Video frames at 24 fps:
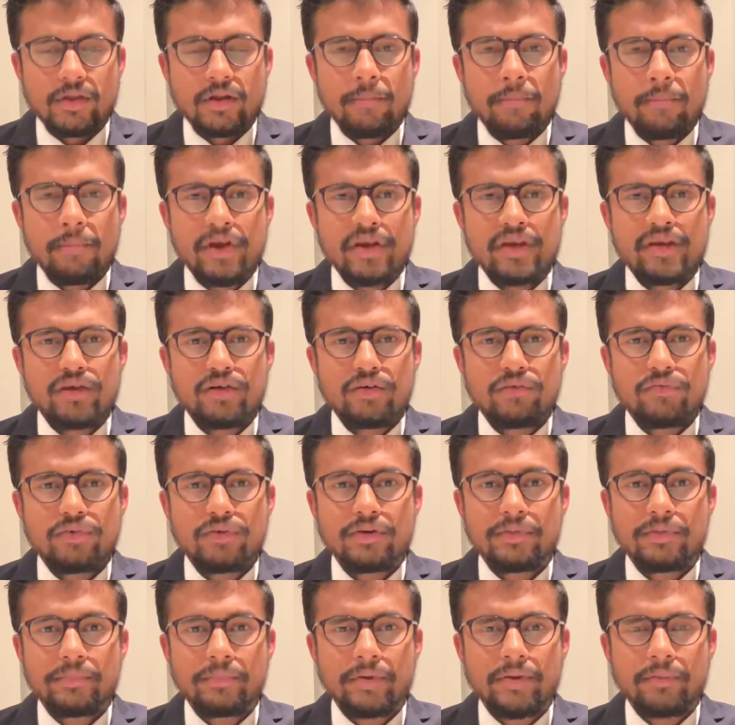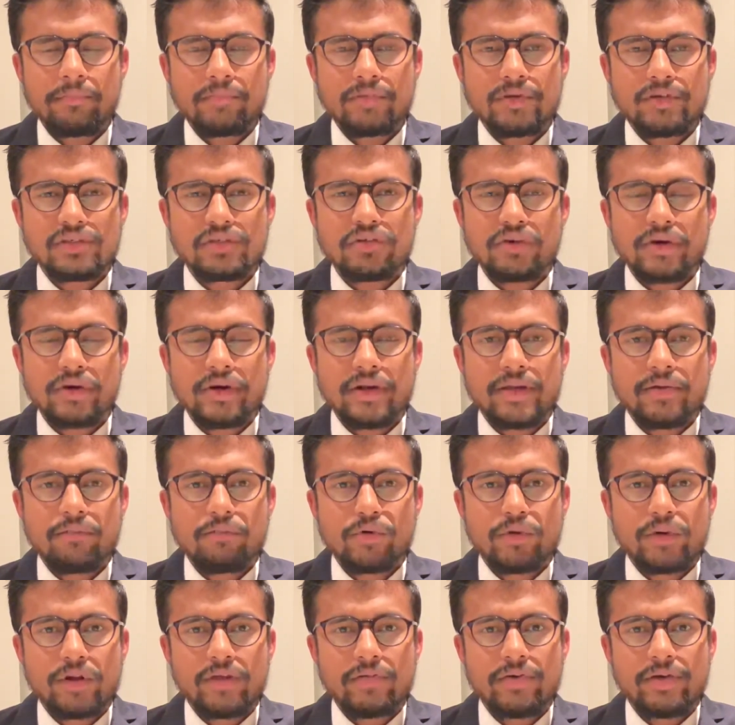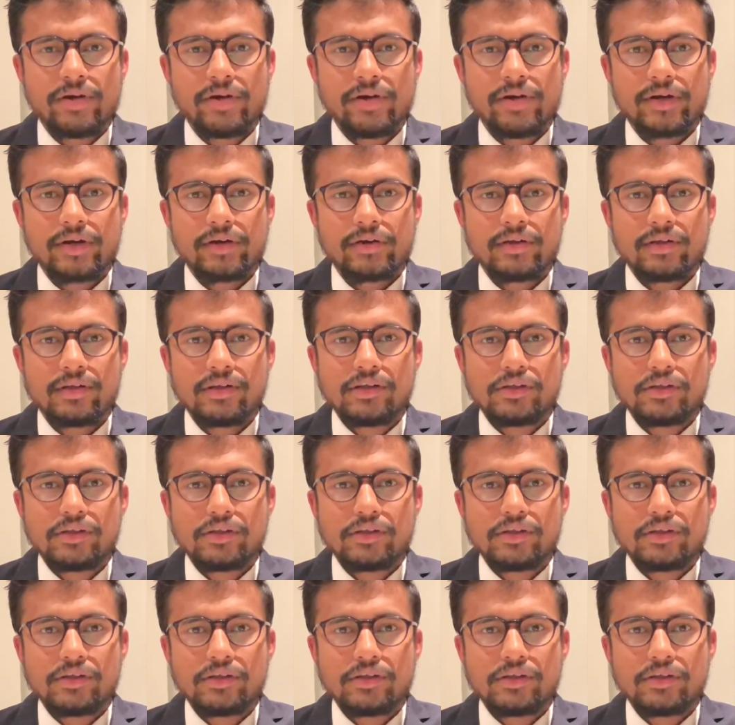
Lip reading: many of our members got demotivated.